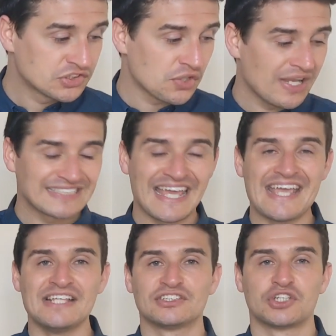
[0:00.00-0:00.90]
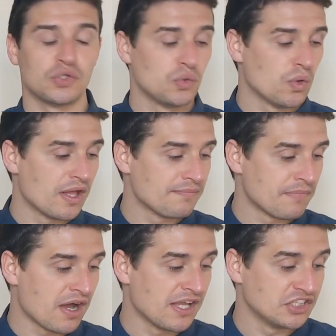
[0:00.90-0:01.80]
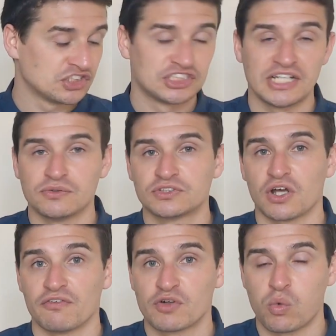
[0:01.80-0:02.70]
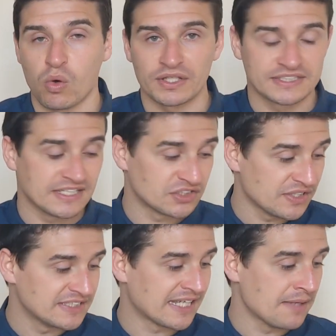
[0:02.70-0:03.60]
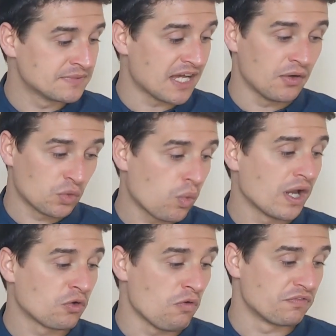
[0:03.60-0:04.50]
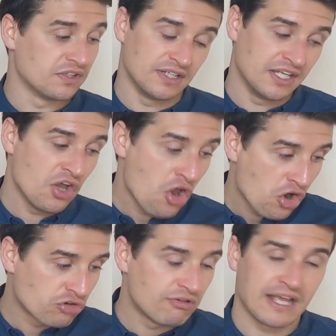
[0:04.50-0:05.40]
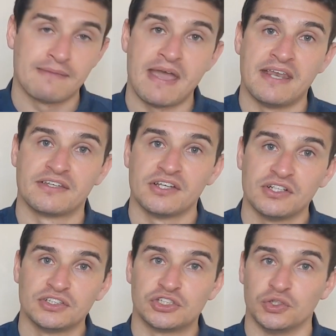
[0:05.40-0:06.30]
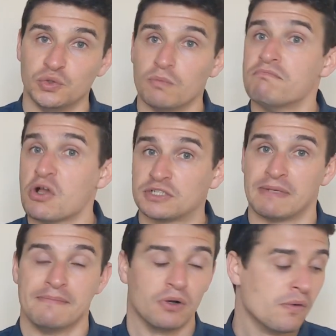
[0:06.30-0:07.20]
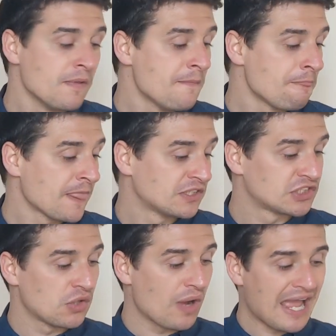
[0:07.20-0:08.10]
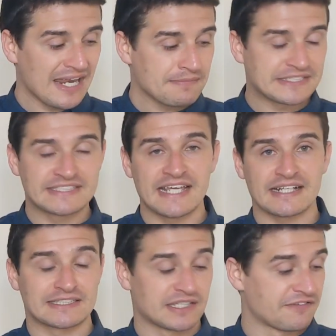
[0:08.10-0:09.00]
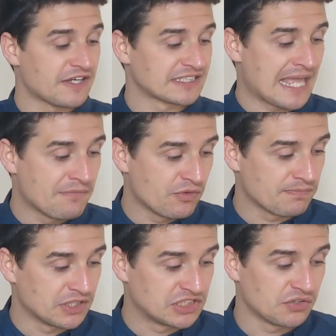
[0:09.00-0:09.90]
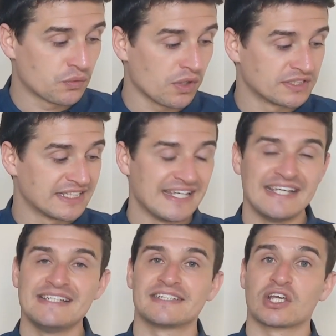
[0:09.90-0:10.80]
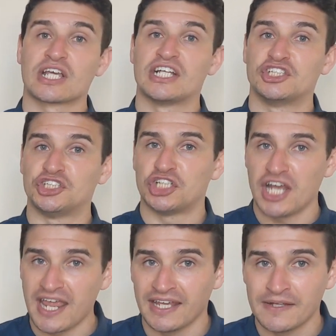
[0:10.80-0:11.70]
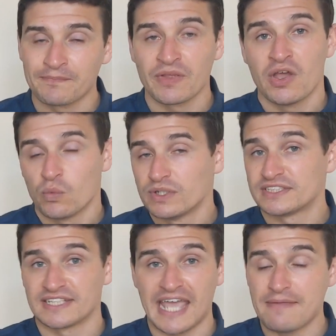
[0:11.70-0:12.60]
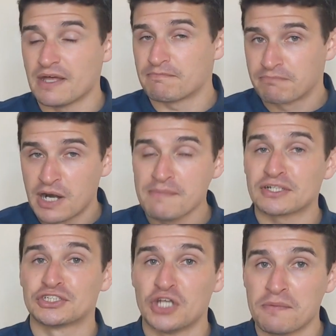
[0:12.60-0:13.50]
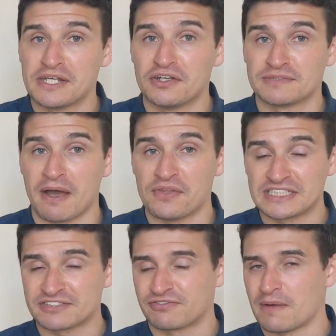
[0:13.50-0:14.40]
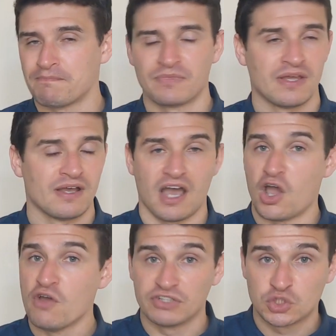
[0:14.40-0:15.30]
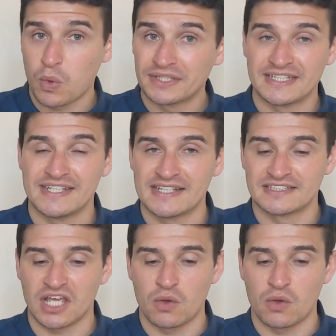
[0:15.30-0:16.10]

So let's get into my Shields of Quality. So these are games that I would quite confidently recommend to most people. So at number 6, the first game with my Shield of Quality is Ka-Ching, which is a game that pretty much nobody knows about. This is from over 20 years